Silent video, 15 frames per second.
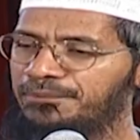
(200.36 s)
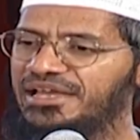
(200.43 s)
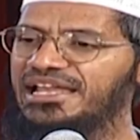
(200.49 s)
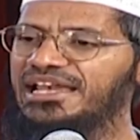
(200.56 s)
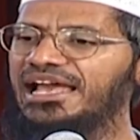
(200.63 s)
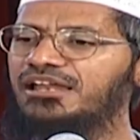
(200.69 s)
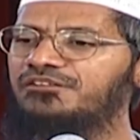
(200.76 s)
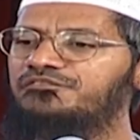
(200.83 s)

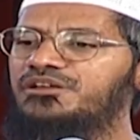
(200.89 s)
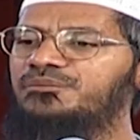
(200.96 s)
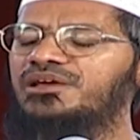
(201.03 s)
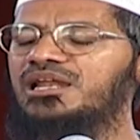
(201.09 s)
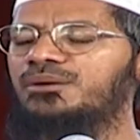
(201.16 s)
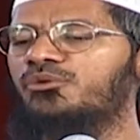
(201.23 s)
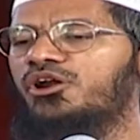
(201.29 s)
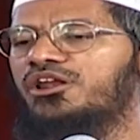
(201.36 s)
male and
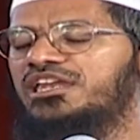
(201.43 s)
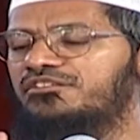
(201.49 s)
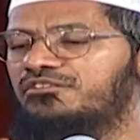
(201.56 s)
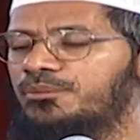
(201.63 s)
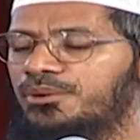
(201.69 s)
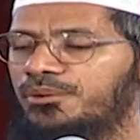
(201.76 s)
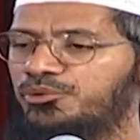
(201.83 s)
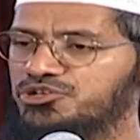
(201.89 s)
female are born in
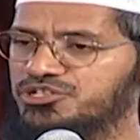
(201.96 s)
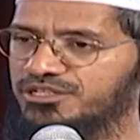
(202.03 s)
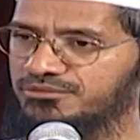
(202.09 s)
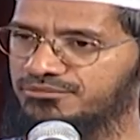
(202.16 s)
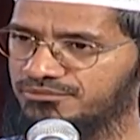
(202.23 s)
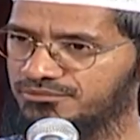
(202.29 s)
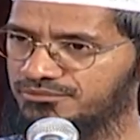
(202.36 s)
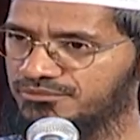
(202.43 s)
equal proportion.
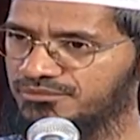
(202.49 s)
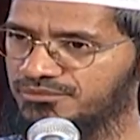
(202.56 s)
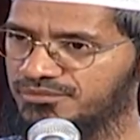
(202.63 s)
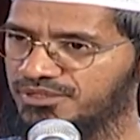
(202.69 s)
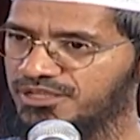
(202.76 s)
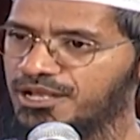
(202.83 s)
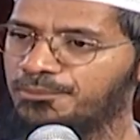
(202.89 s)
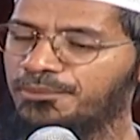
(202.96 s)

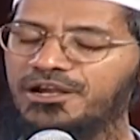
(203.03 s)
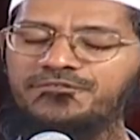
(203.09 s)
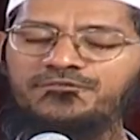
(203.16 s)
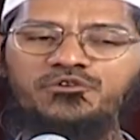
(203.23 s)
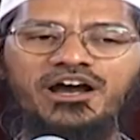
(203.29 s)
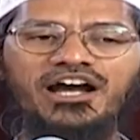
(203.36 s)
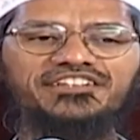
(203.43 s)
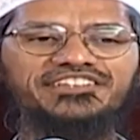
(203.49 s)
But
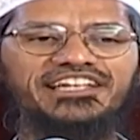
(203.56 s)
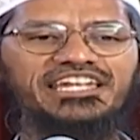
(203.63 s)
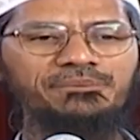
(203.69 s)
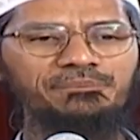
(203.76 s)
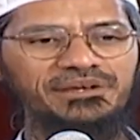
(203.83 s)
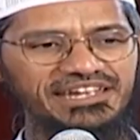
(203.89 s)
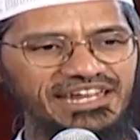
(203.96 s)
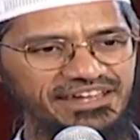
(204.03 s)
if you ask any
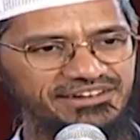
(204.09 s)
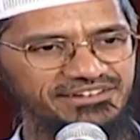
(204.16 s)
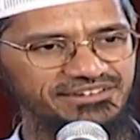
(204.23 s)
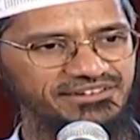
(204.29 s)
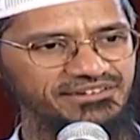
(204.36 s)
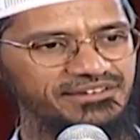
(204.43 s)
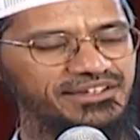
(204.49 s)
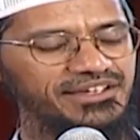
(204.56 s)

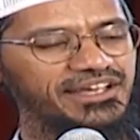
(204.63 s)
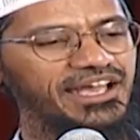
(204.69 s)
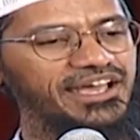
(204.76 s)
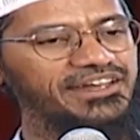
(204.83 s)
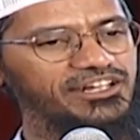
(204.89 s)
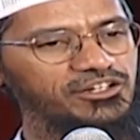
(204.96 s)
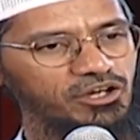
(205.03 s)
pediatrician, any